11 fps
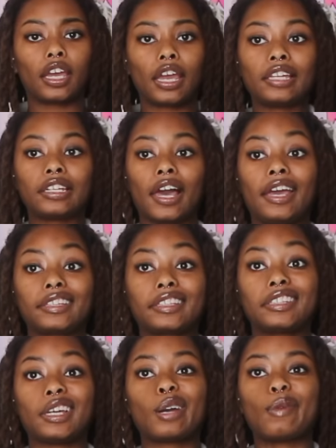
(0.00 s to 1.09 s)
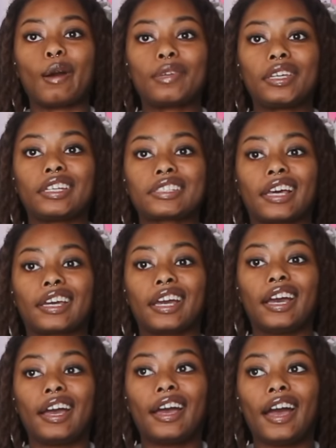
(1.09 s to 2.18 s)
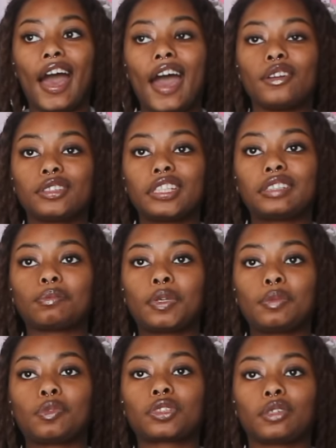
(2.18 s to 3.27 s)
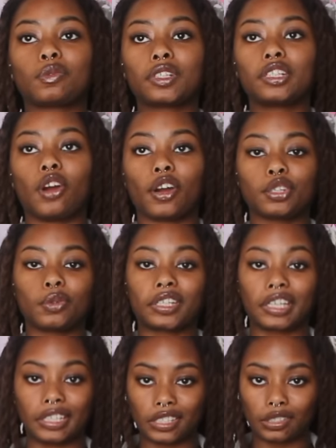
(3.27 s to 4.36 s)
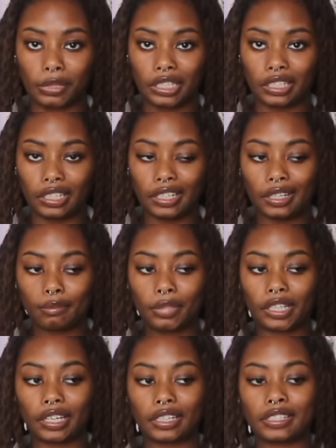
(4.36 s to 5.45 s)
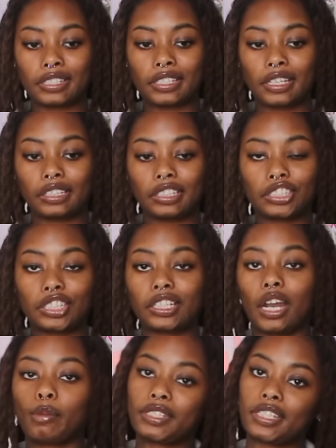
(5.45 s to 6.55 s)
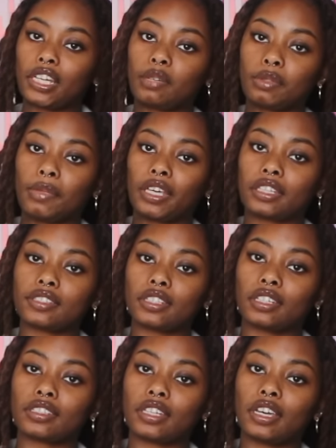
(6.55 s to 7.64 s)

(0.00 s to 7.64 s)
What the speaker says: And like, the thing about me is like, I don't think people can really argue against me because the shit that I'd be saying be making sense.